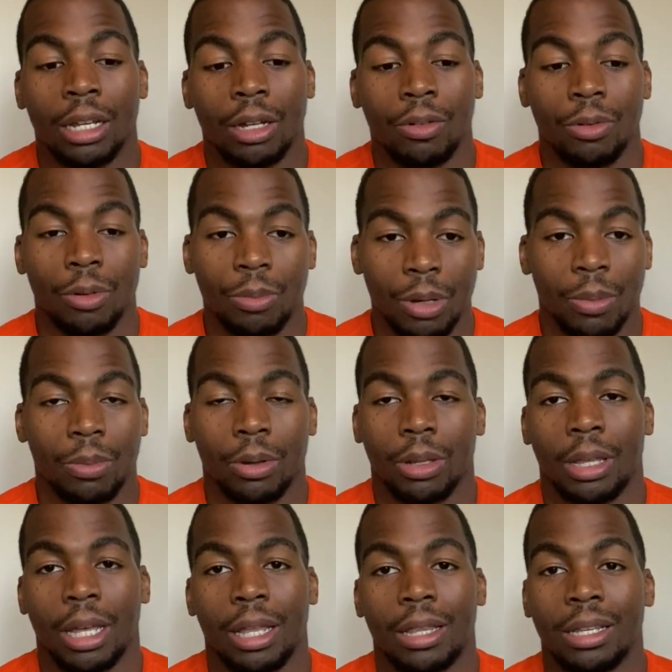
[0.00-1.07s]
Remember
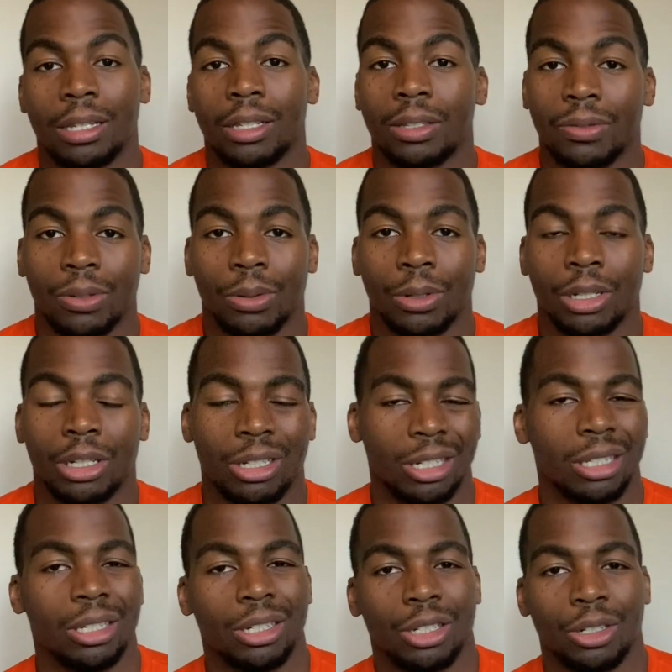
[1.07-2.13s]
that this is fluid.
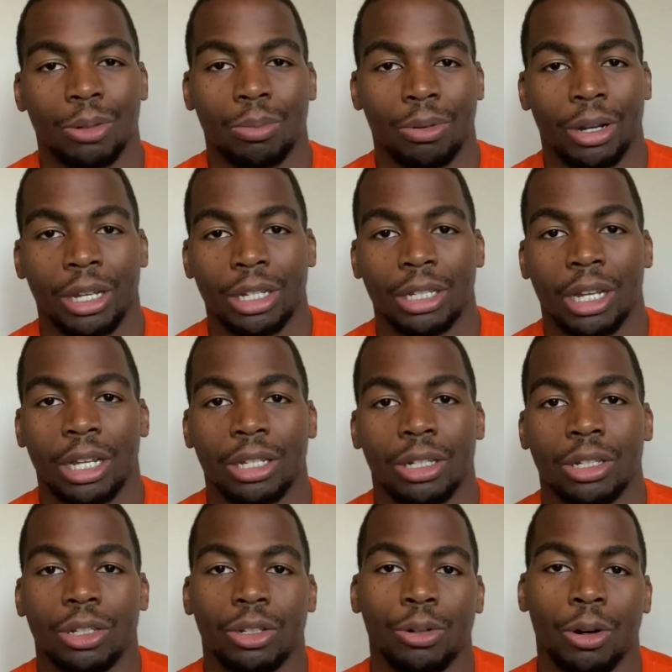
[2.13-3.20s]
Just as your brain
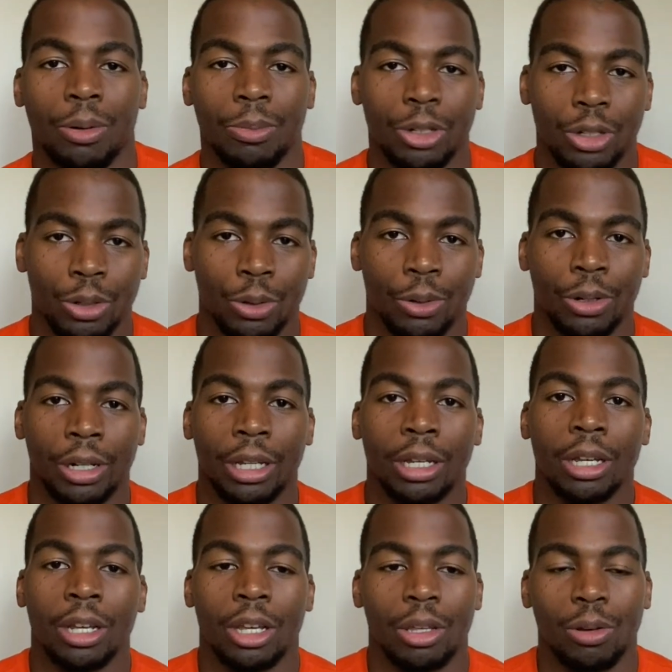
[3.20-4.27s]
changes, you are maturing,
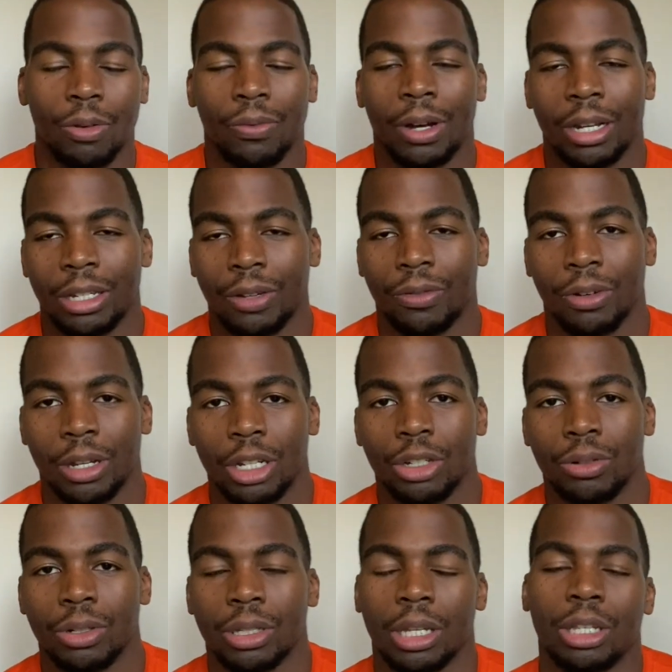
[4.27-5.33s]
you'll find different
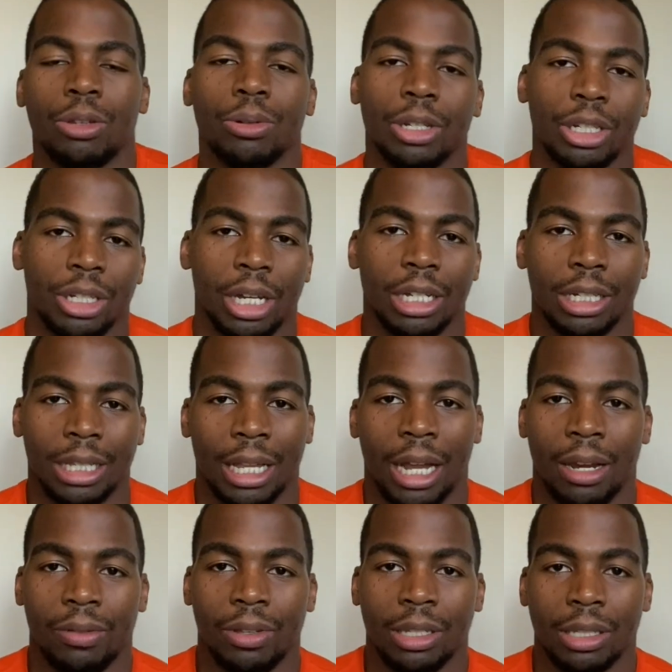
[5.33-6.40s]
interests, and you can change a lot
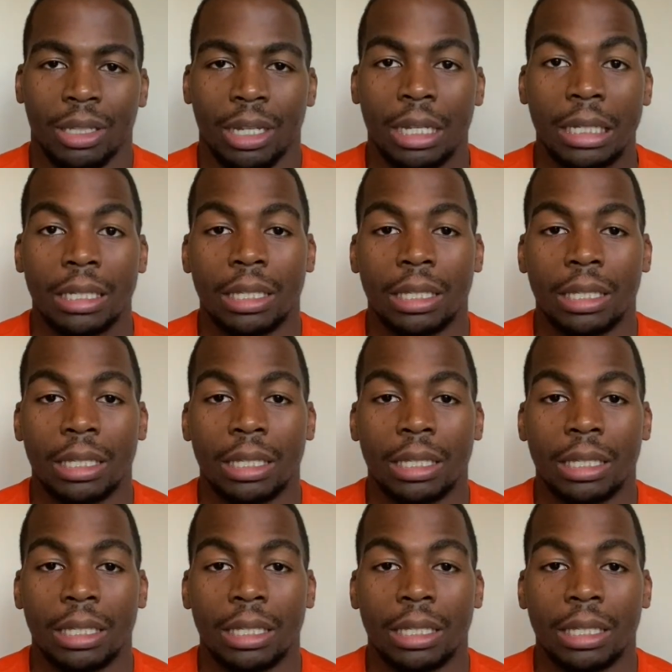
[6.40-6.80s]
of these things.